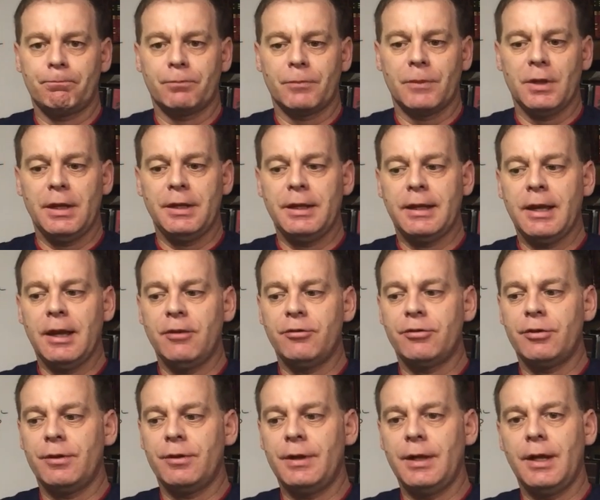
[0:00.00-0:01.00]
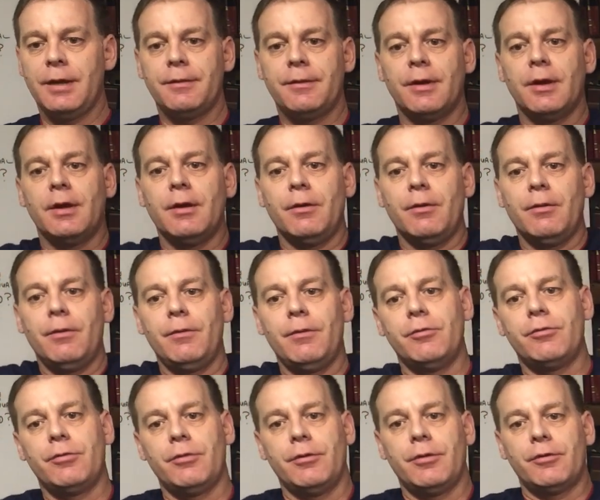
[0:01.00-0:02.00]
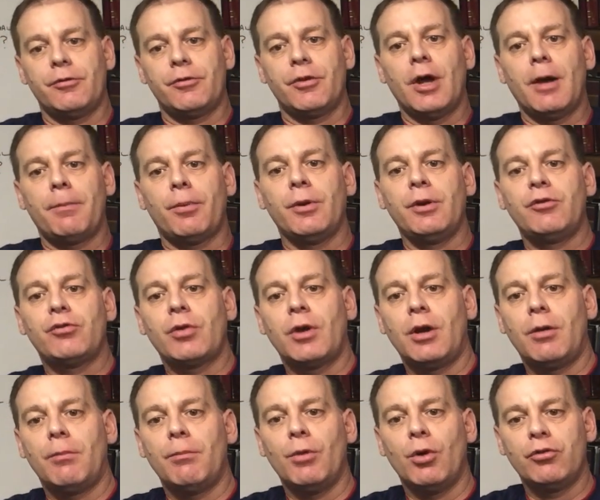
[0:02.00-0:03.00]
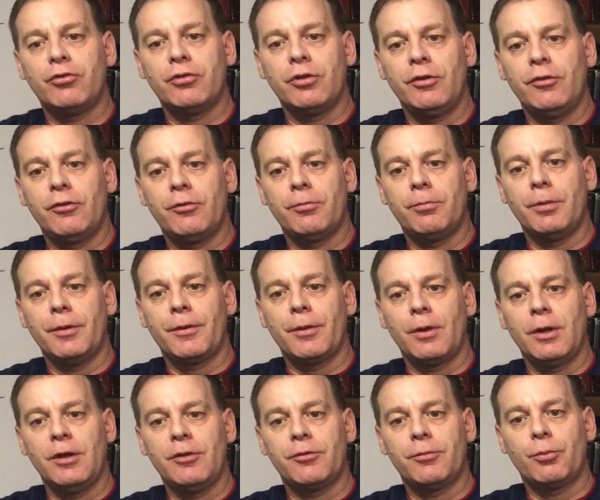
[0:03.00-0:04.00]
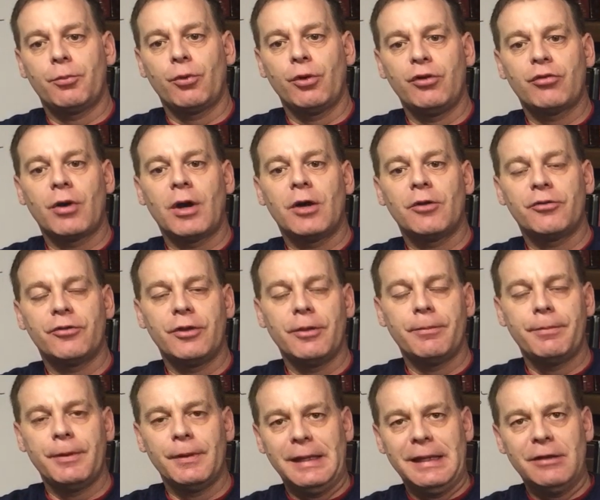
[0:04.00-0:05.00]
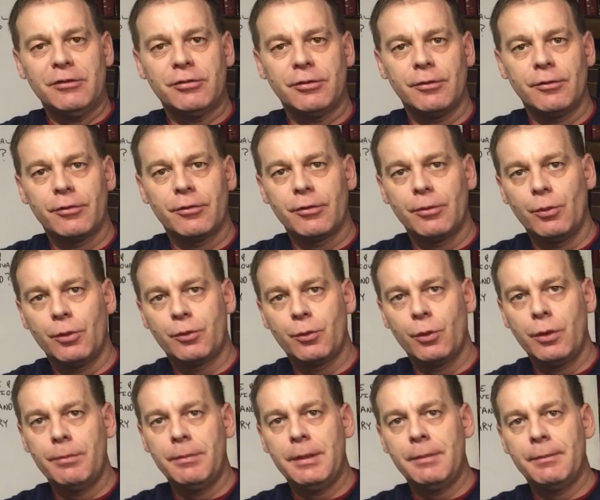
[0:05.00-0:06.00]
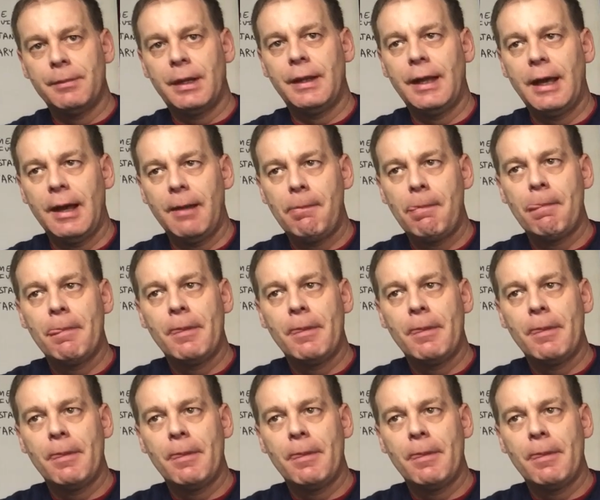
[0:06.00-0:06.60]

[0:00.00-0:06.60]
indication that there's not pre-trial motions, but there is pre-trial stipulations. And what do we mean by that?